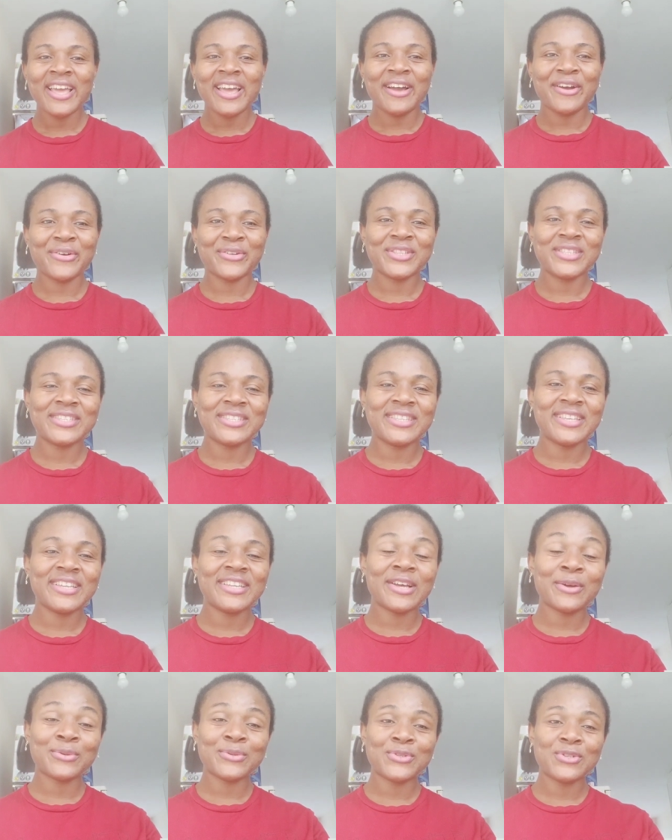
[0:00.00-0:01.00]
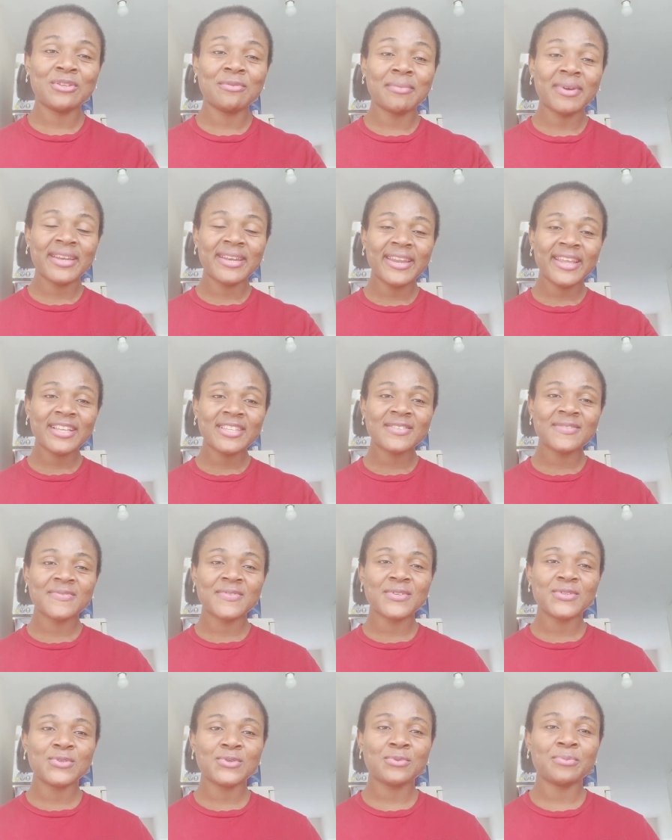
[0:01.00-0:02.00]
Until then, I will see you in my next
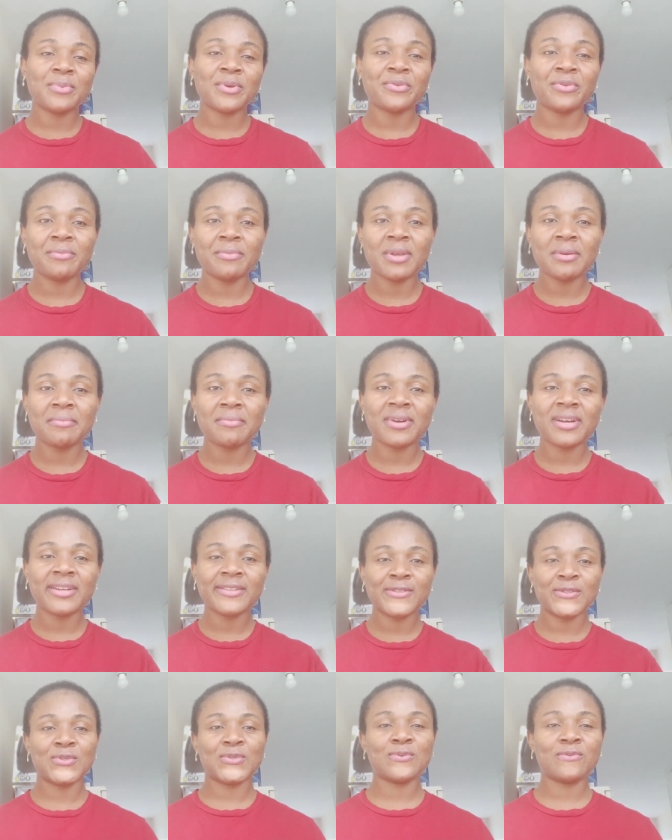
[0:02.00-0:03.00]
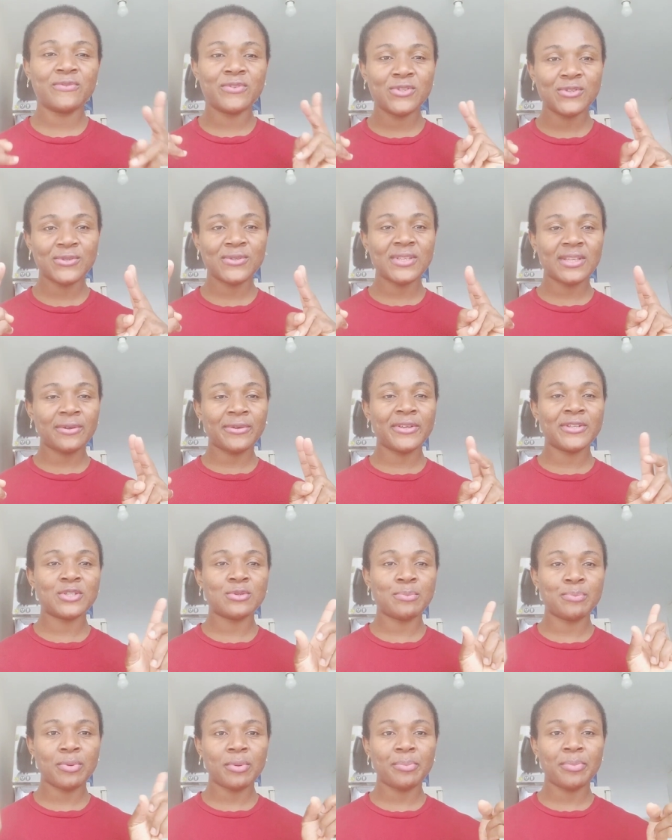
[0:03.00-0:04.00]
video. But remember, 2 videos are going to
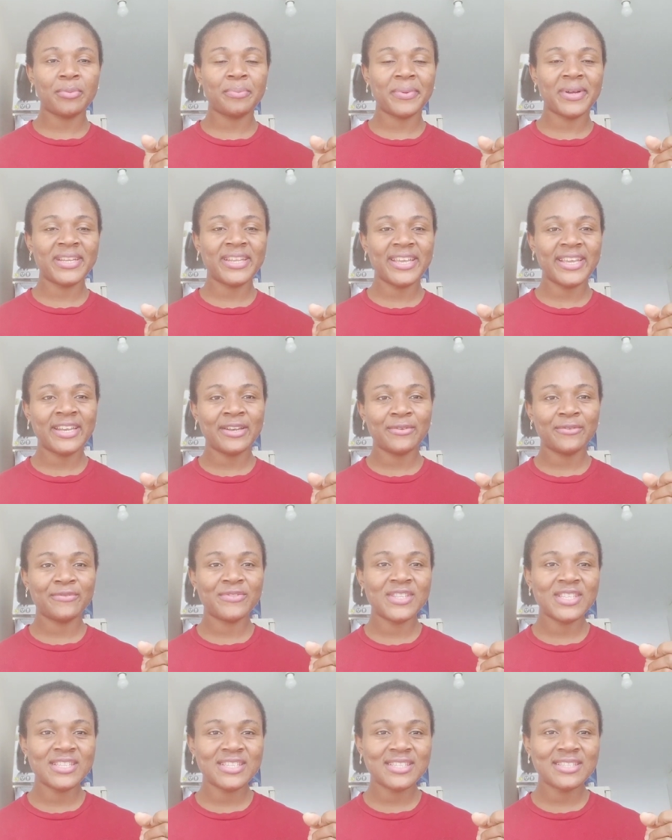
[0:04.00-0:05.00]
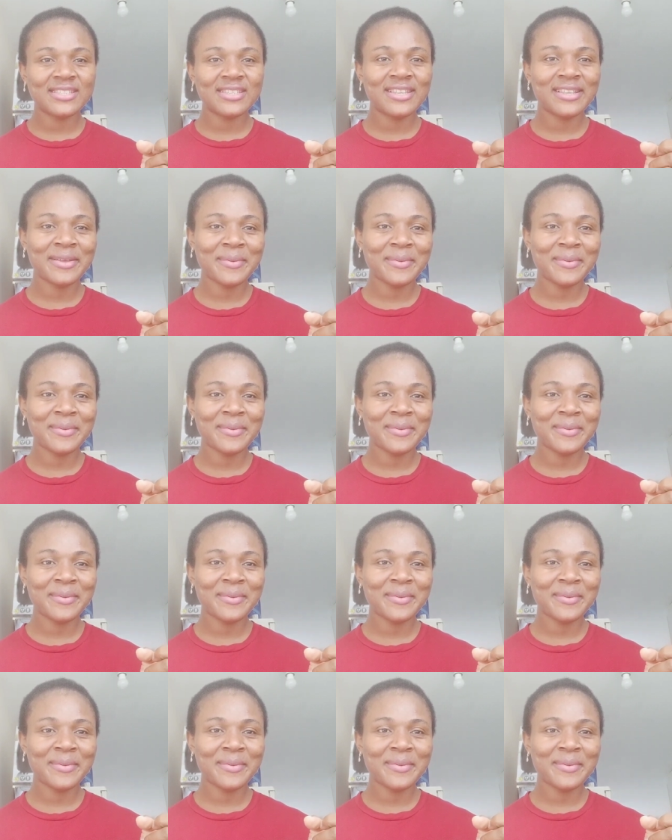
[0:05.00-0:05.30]
pop up at the end of this.